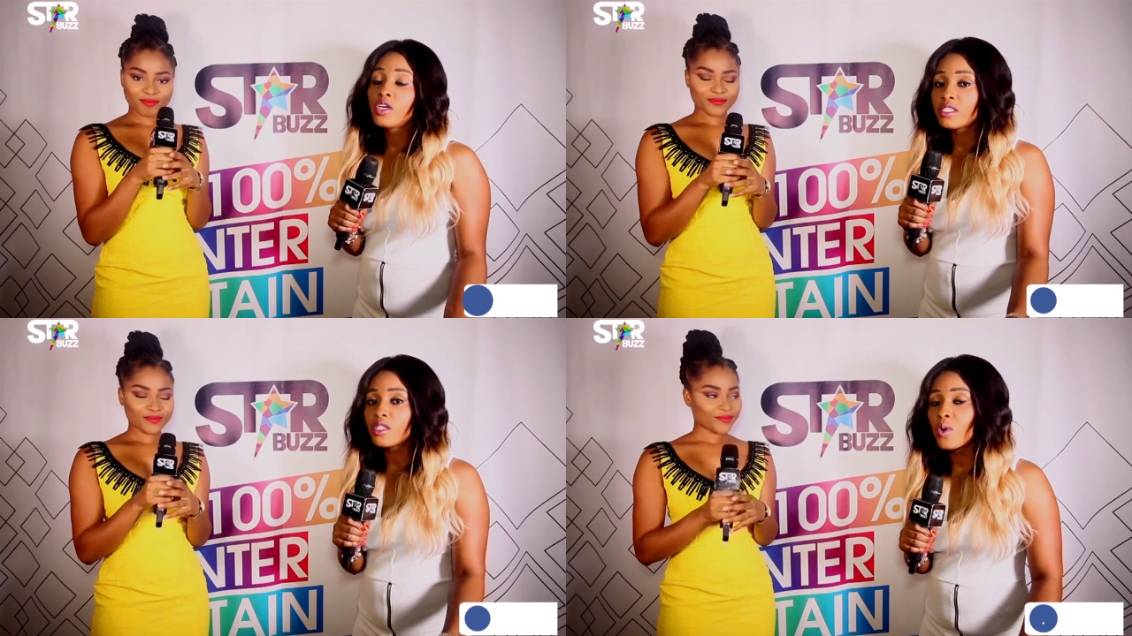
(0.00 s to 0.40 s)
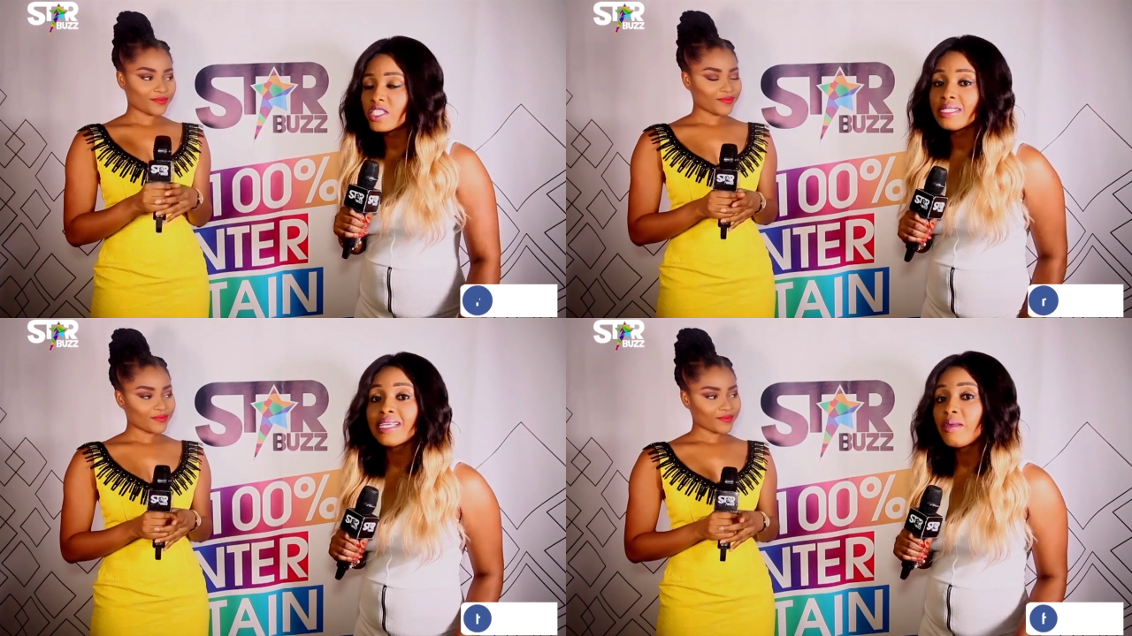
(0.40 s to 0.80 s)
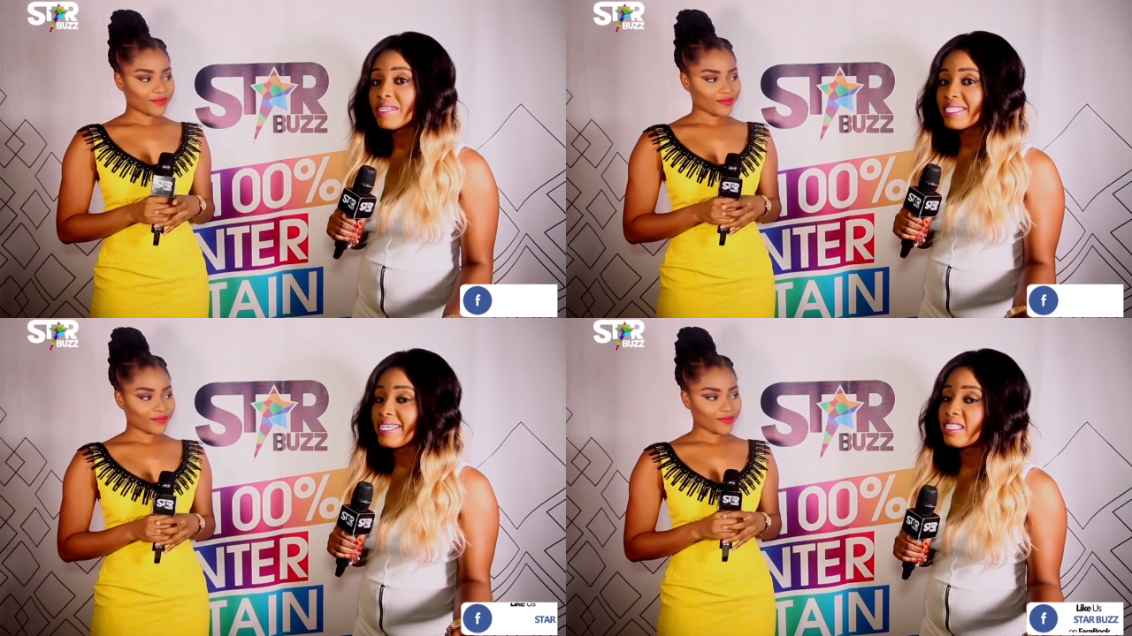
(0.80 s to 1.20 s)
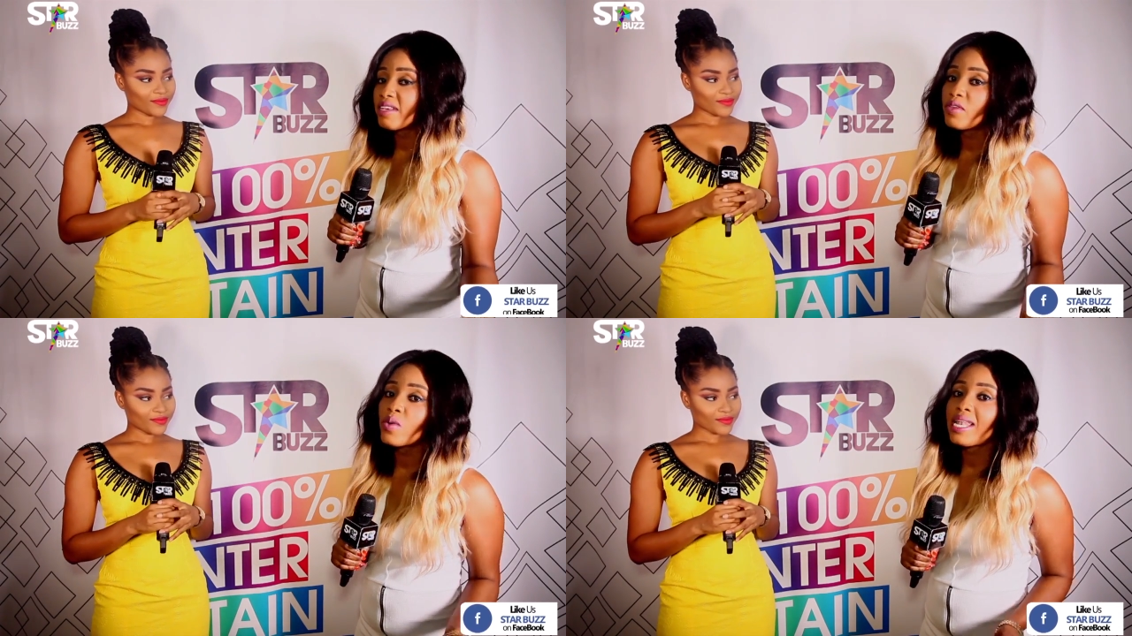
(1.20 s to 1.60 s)
Speaker 1: you're still watching Celebrity
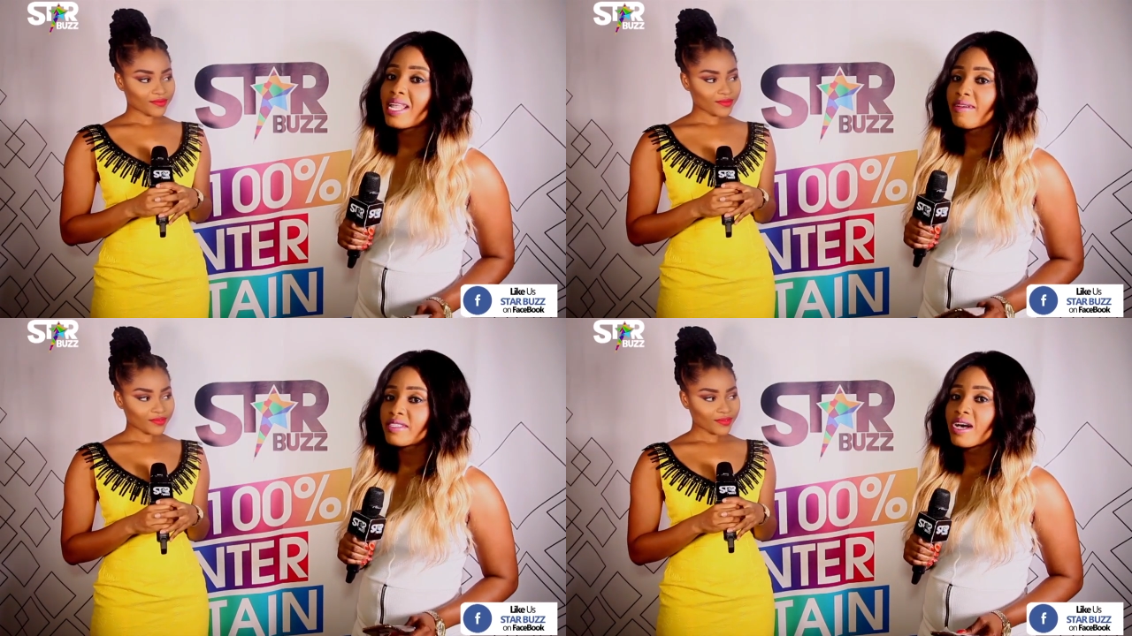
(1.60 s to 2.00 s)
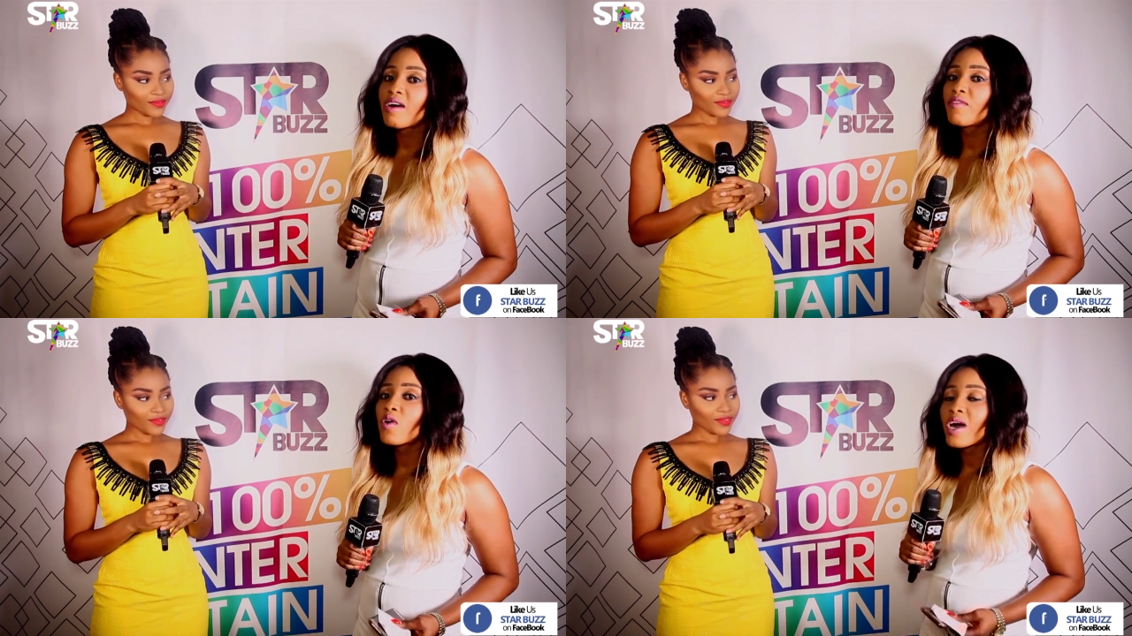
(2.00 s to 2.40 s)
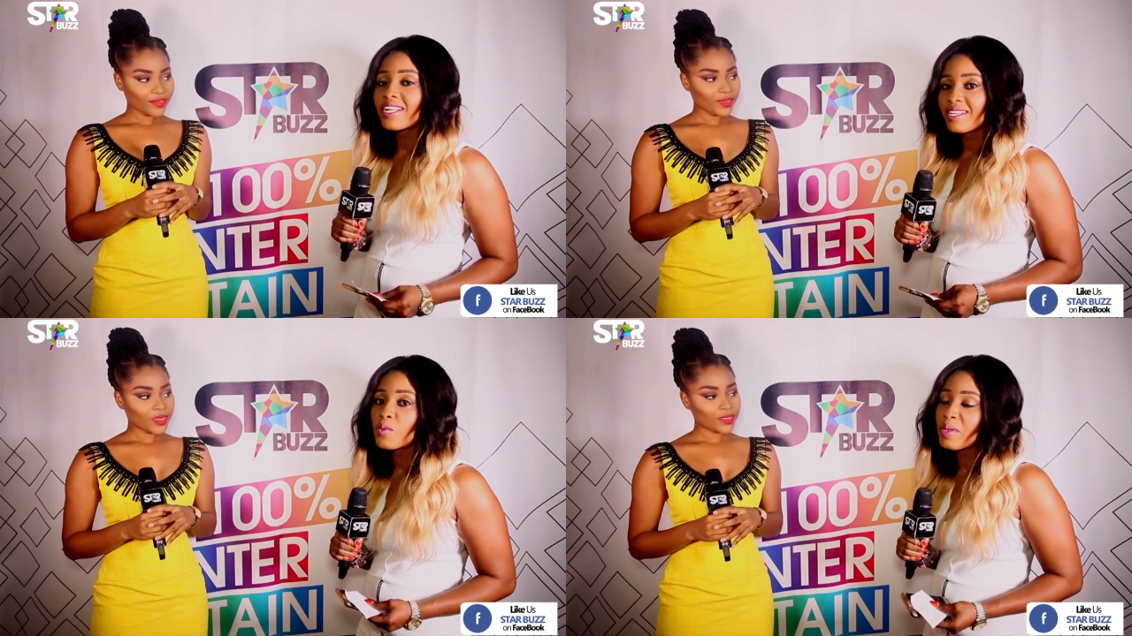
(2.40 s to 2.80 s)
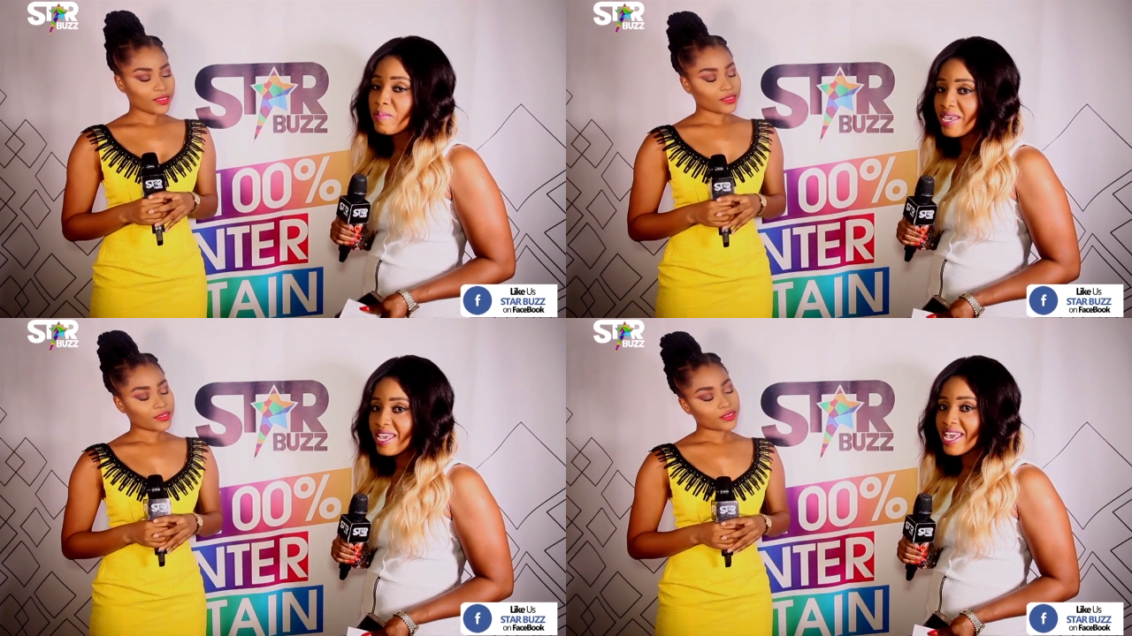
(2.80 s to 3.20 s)
Interview and Lifestyle. I've got Adina with
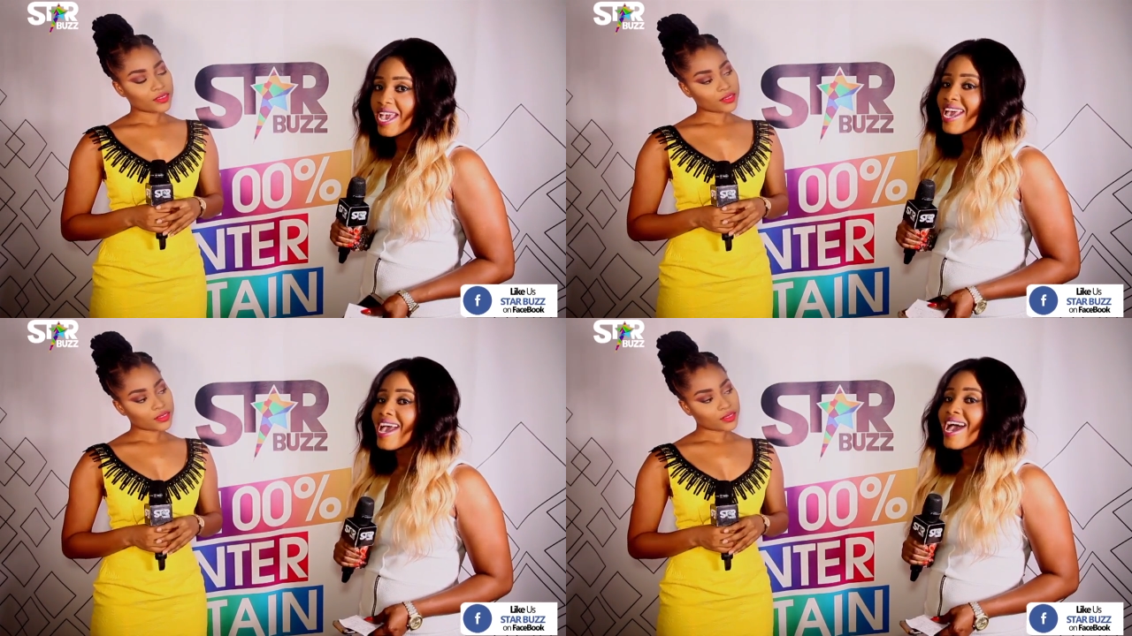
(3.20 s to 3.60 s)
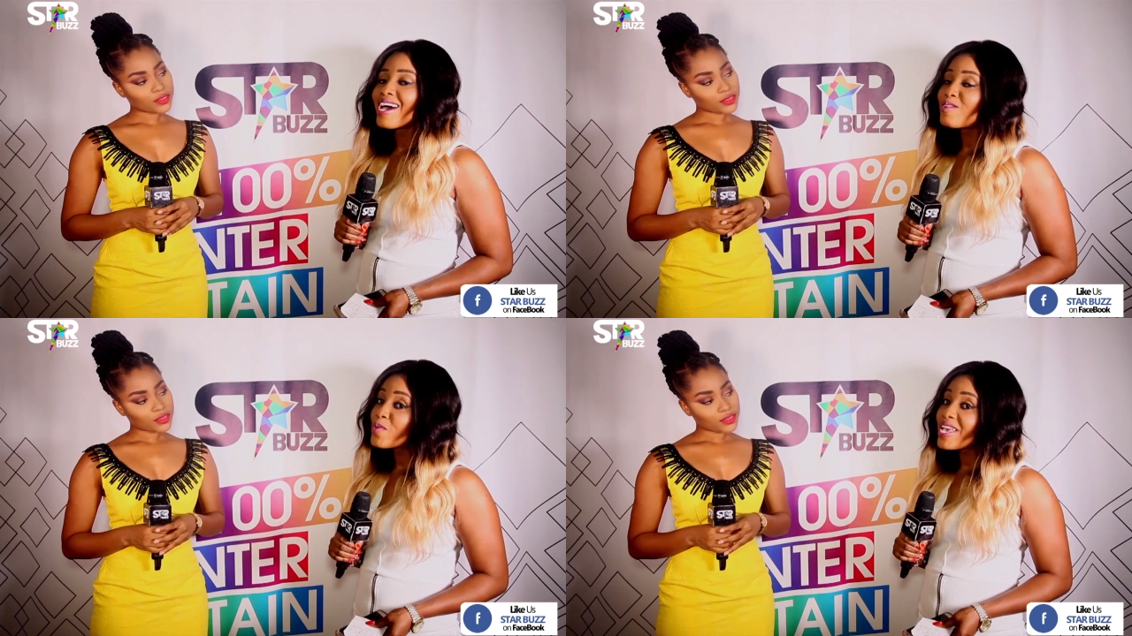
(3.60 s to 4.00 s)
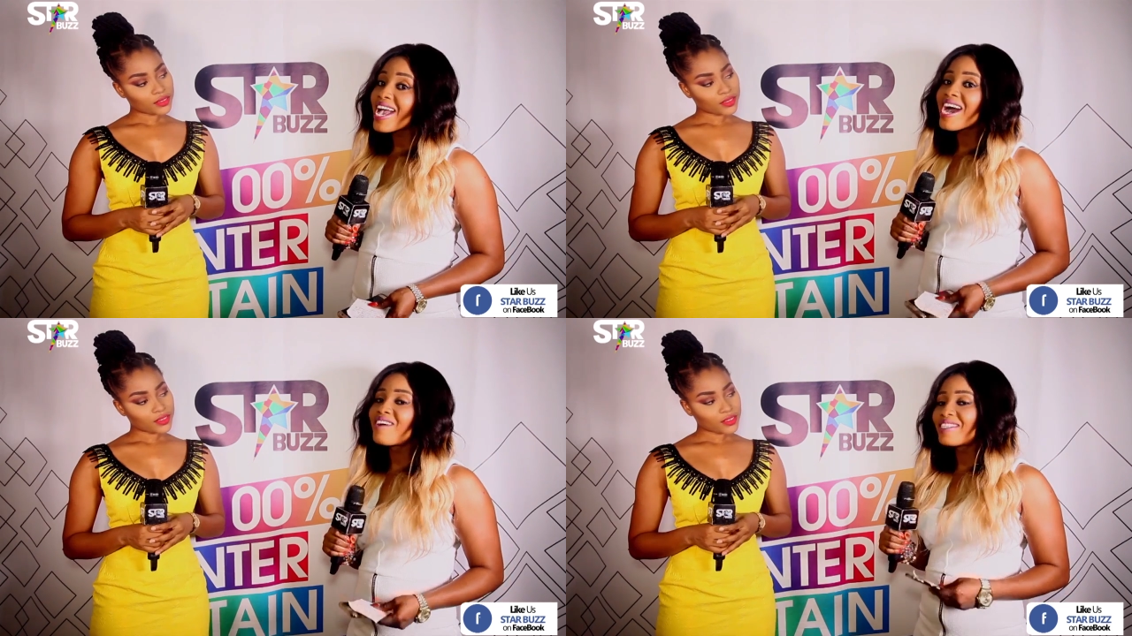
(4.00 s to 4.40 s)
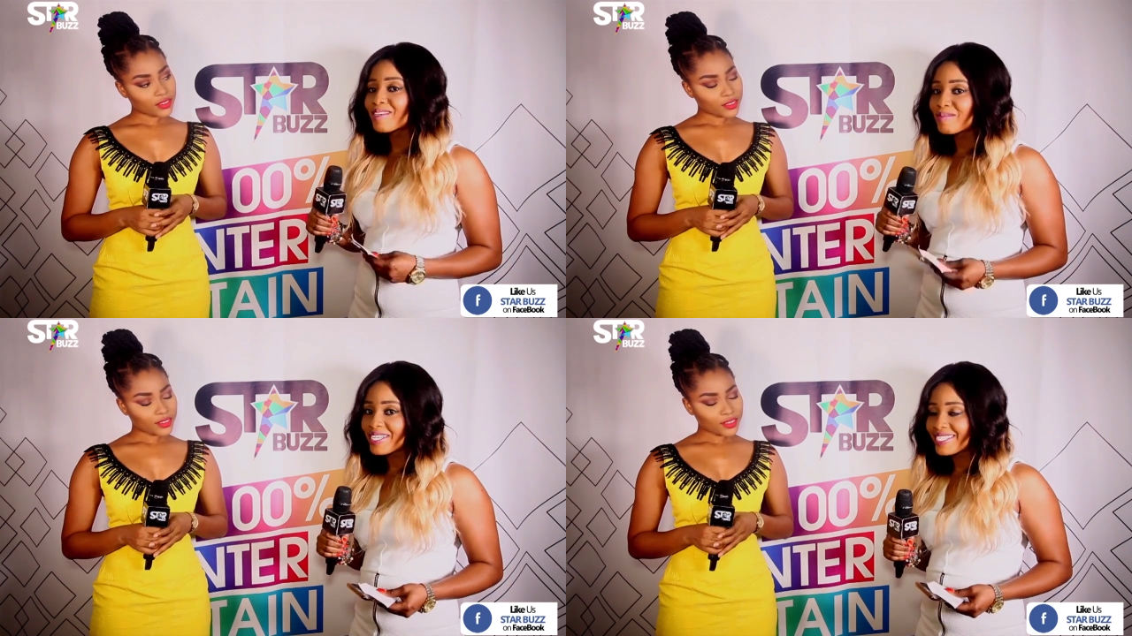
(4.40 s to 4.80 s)
me here and we are having some chit